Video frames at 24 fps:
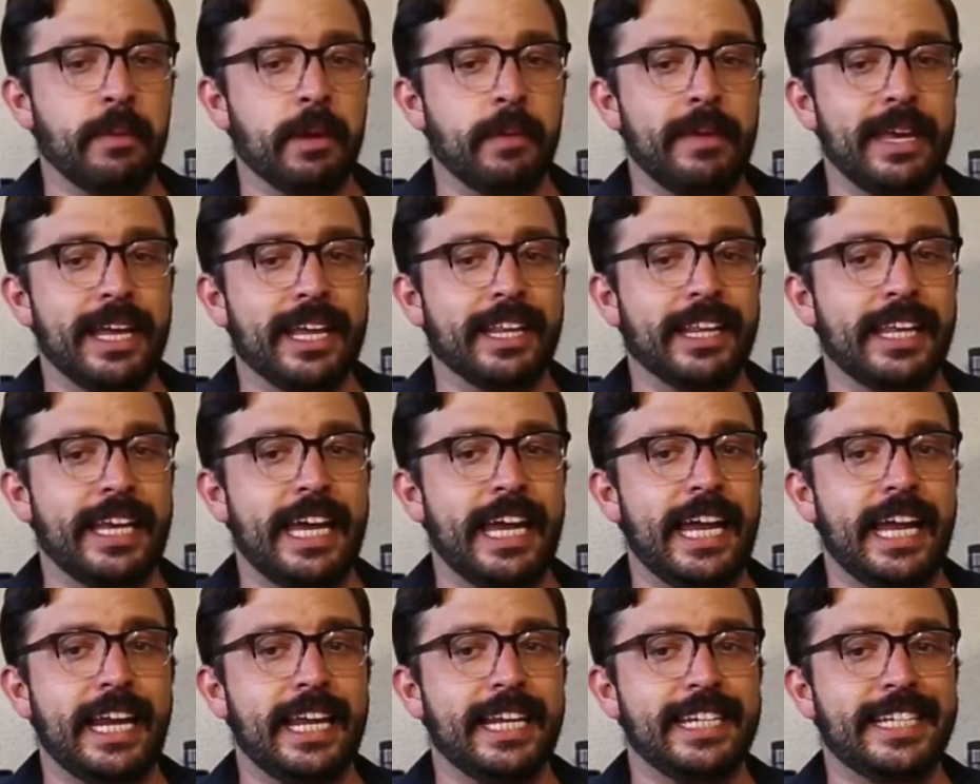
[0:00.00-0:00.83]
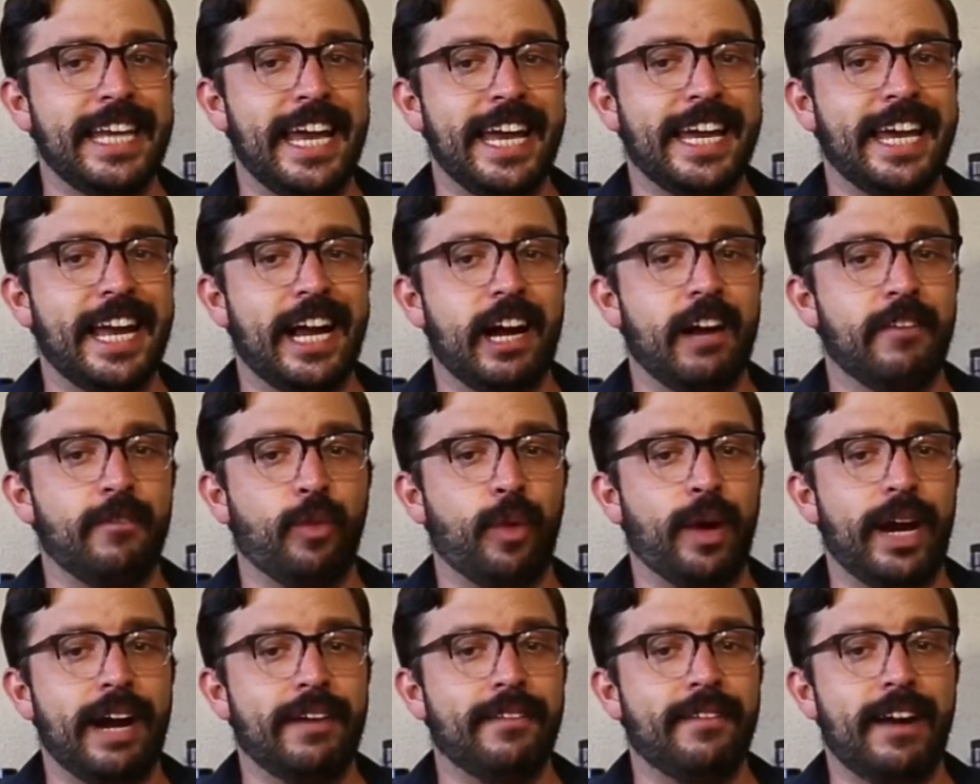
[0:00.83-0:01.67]
me clean and take care of
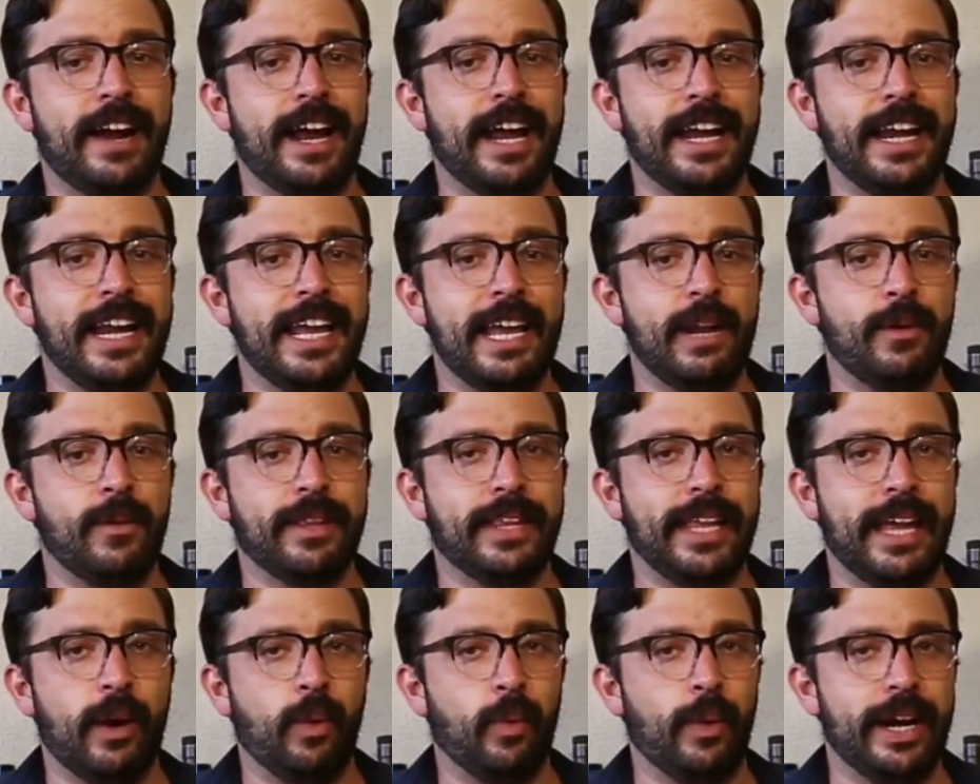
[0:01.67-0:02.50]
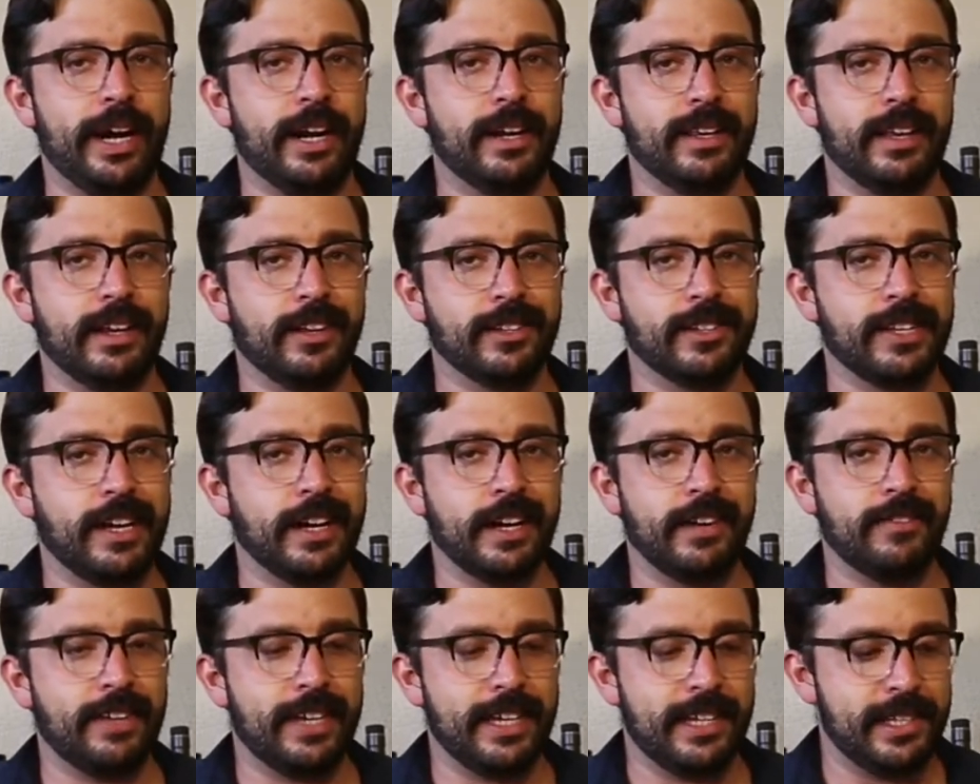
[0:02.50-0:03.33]
whatever I need with that weird little
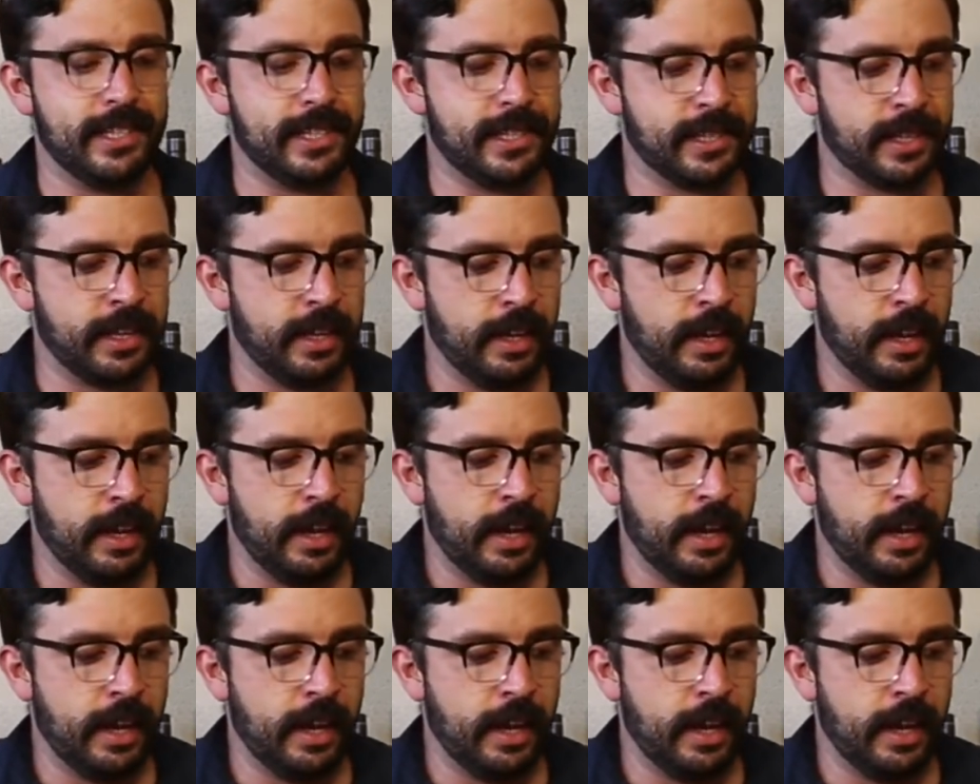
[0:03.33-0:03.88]
tongue of his.